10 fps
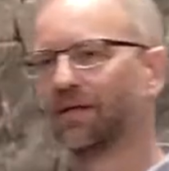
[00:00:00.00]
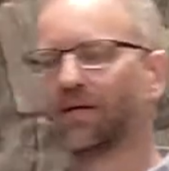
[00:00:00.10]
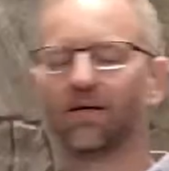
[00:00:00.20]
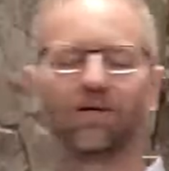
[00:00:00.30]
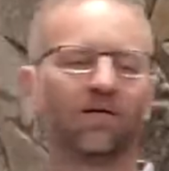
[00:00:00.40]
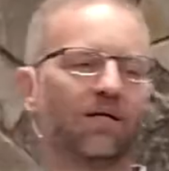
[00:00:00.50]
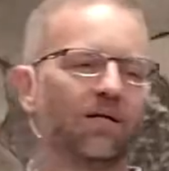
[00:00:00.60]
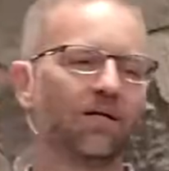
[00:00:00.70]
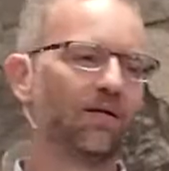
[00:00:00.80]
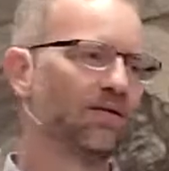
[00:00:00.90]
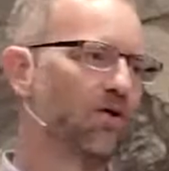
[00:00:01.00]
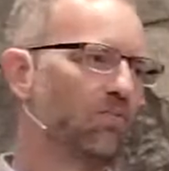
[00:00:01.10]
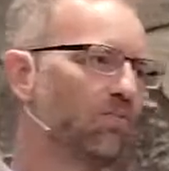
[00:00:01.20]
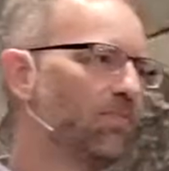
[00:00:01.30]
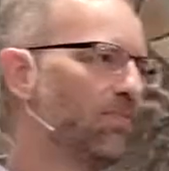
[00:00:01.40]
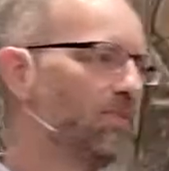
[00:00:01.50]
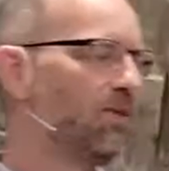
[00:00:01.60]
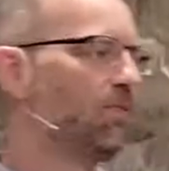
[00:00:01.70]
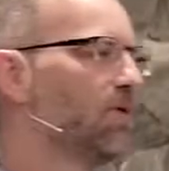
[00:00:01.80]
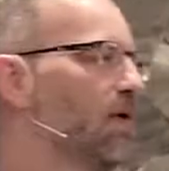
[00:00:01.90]

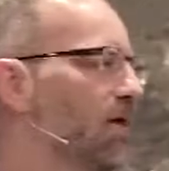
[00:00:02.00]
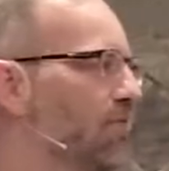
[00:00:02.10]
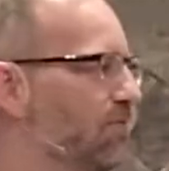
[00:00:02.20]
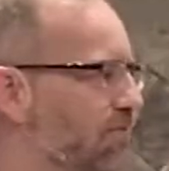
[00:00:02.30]
Don't put on a